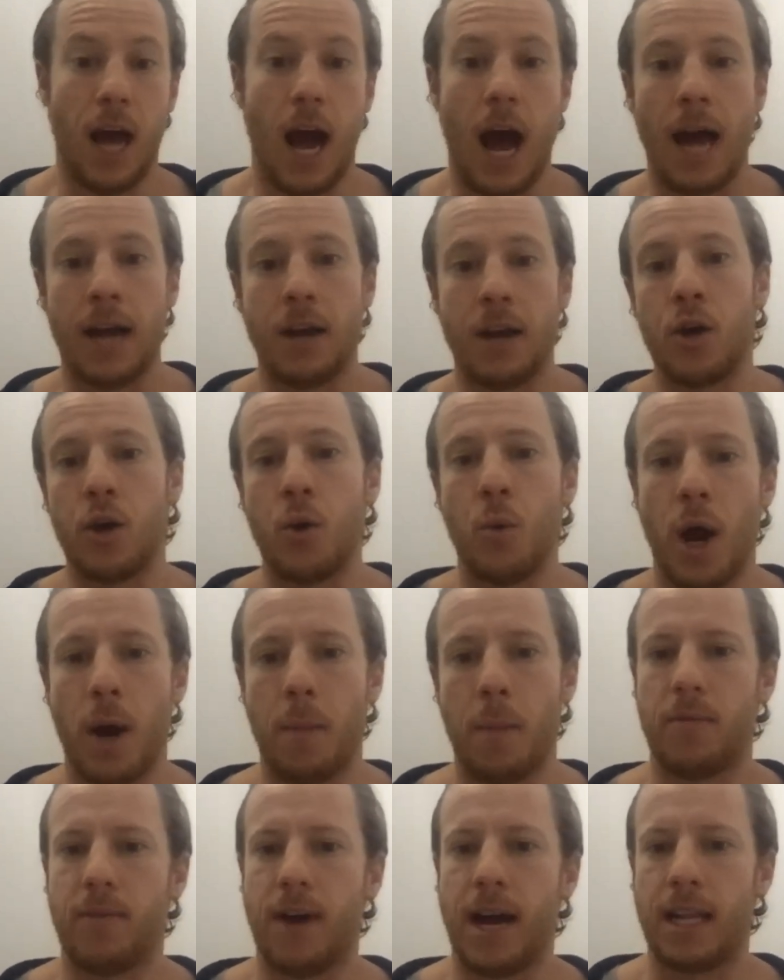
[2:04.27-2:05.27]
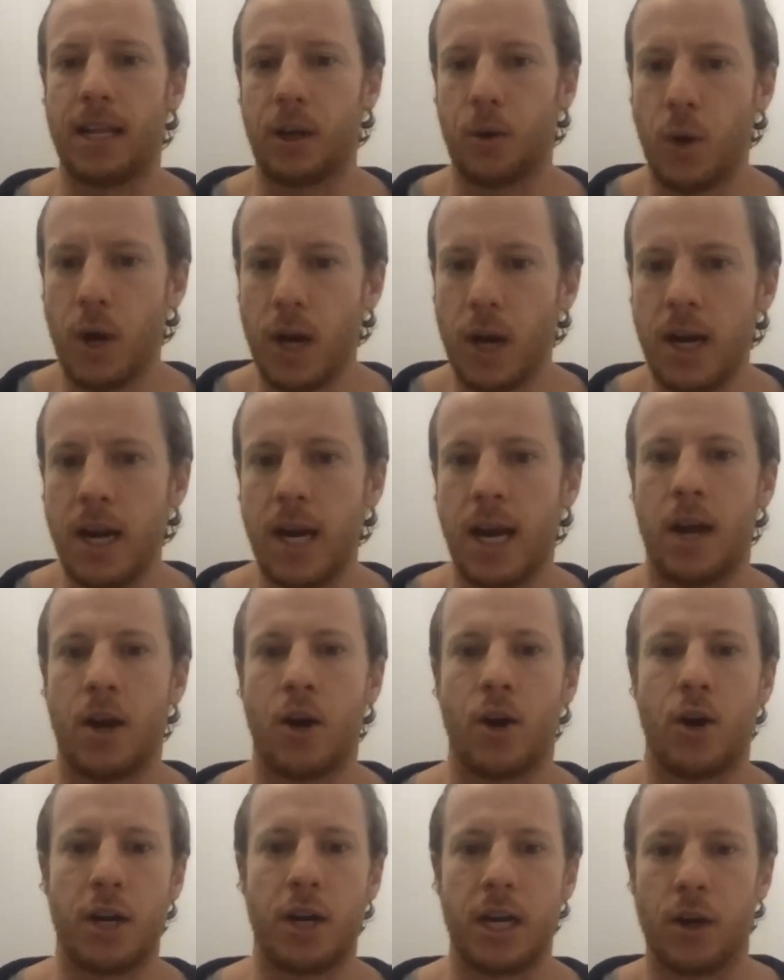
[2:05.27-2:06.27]
I know you want to provide liquidity and
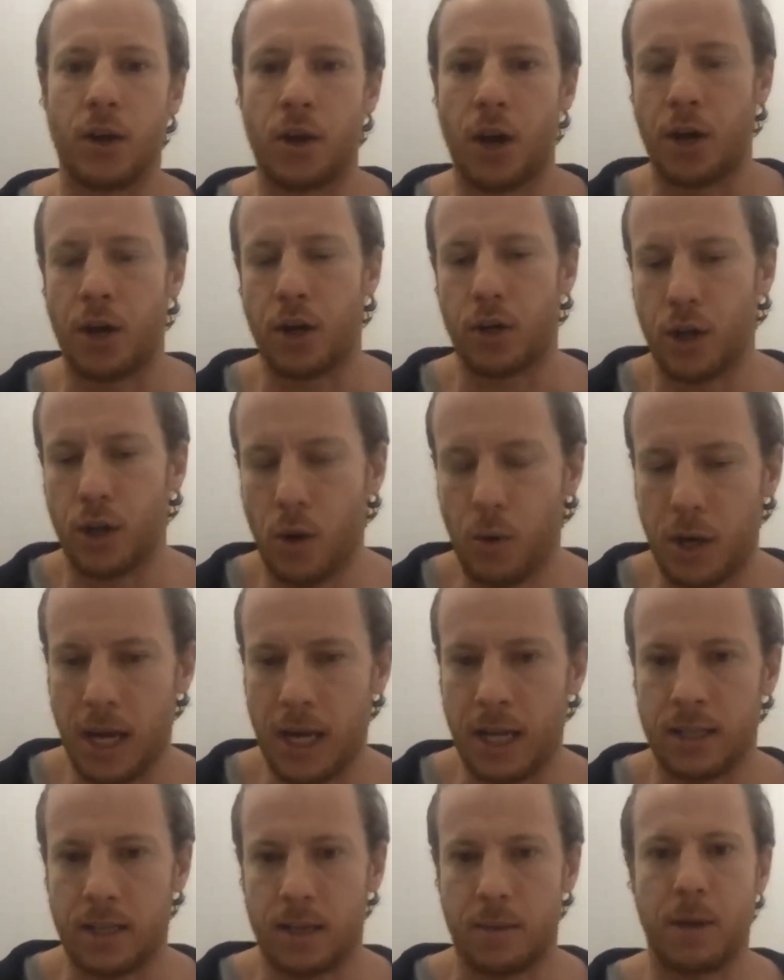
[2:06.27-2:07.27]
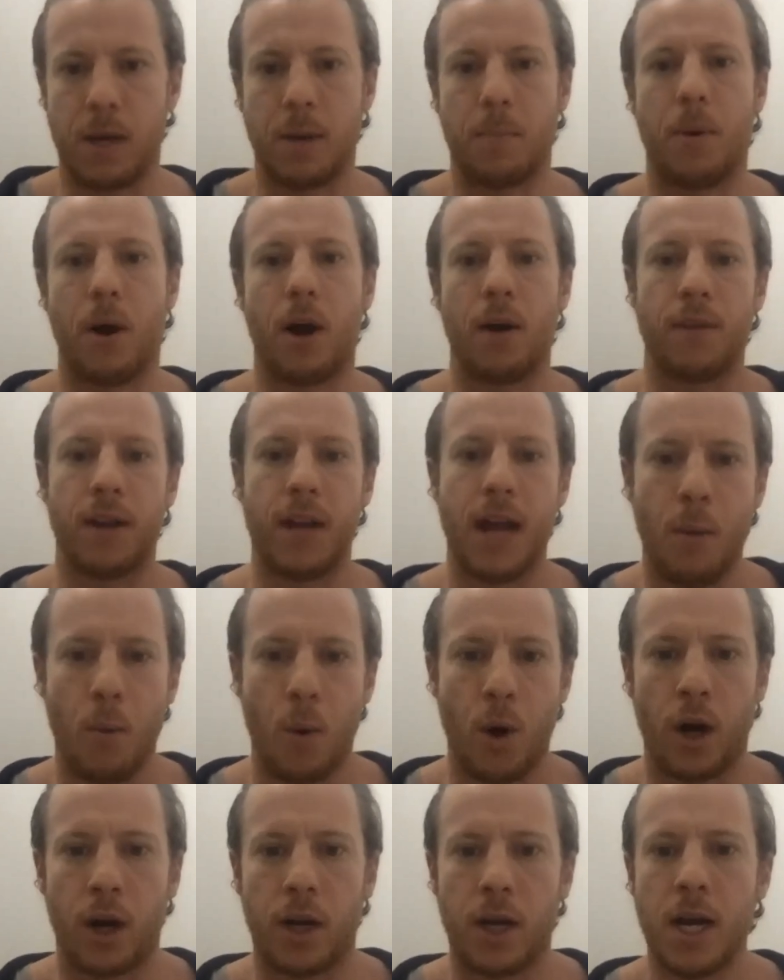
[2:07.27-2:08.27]
earn yield on your tokens and be a part of the
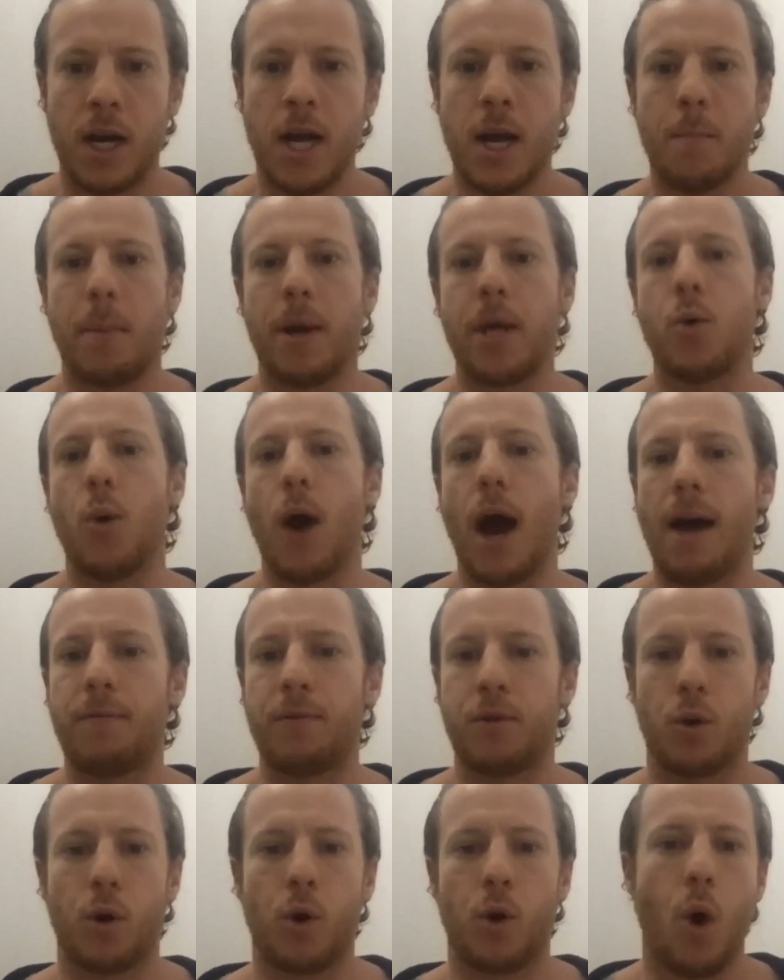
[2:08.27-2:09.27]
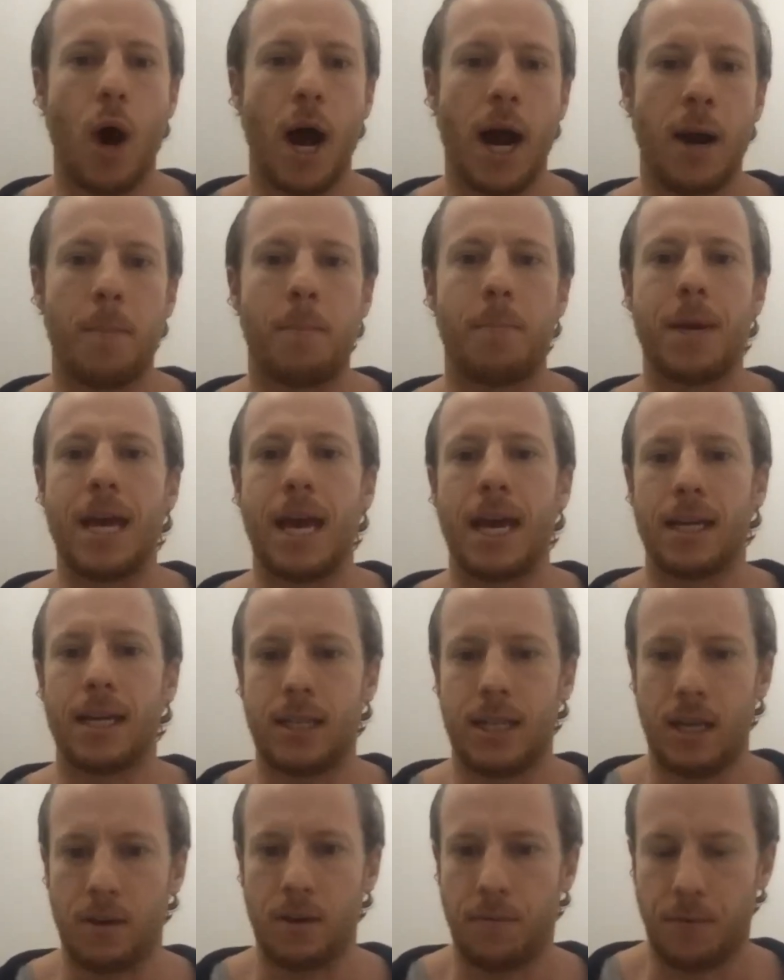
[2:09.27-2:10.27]
network, but you have to acquire
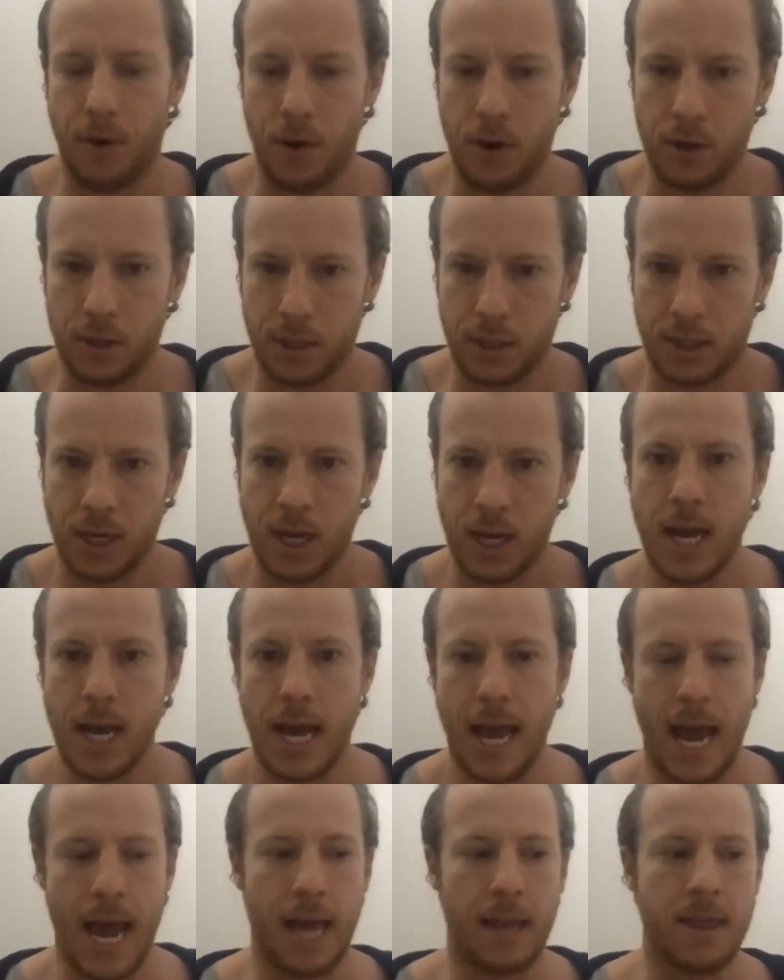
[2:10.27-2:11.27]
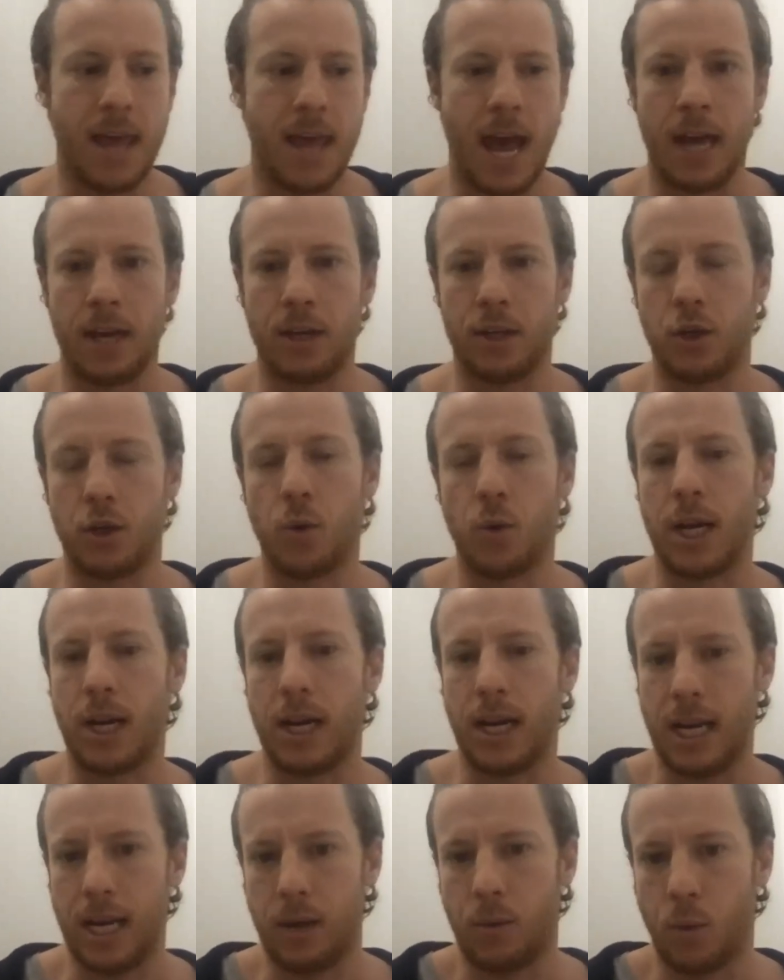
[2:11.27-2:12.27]
BNT first and then do it in
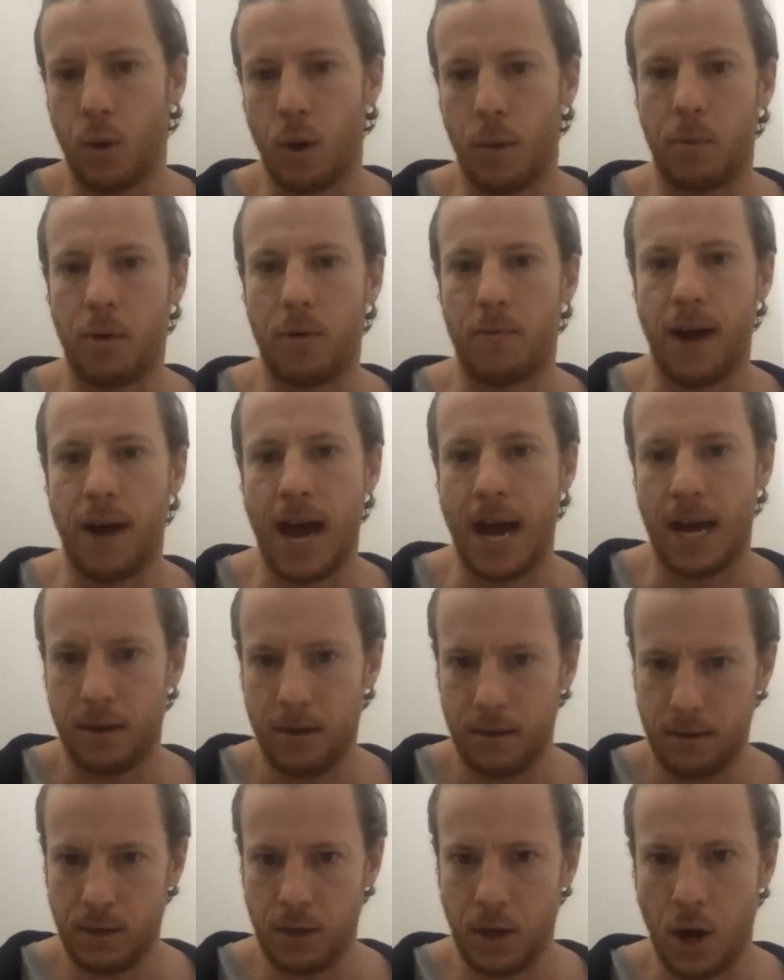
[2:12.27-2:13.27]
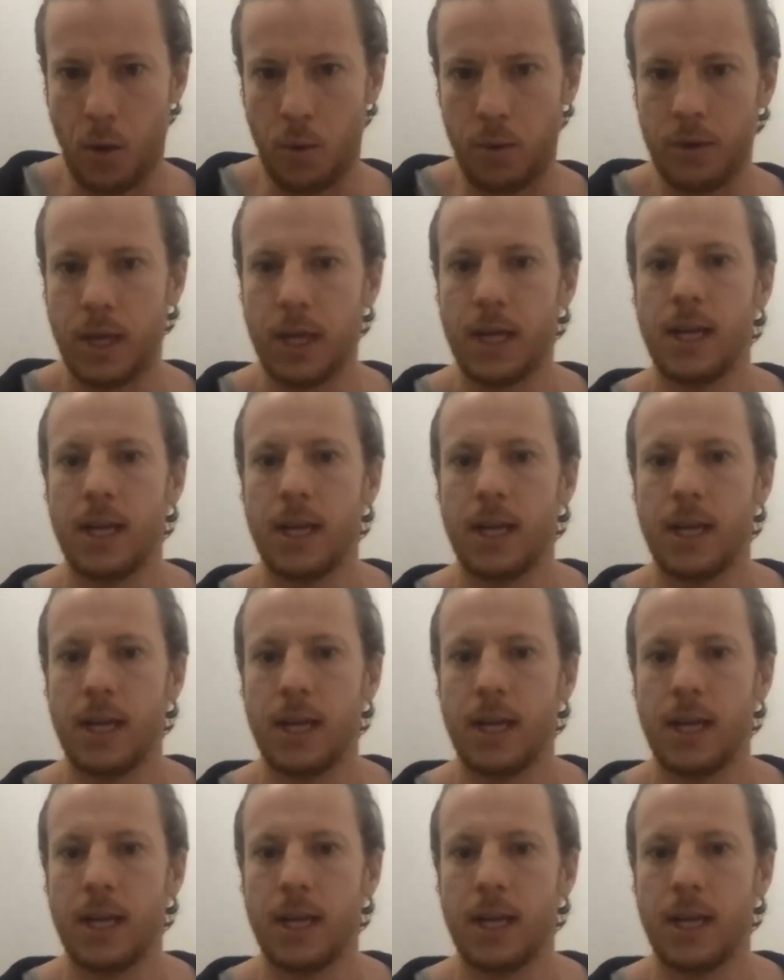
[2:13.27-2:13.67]
equal and provide, you know,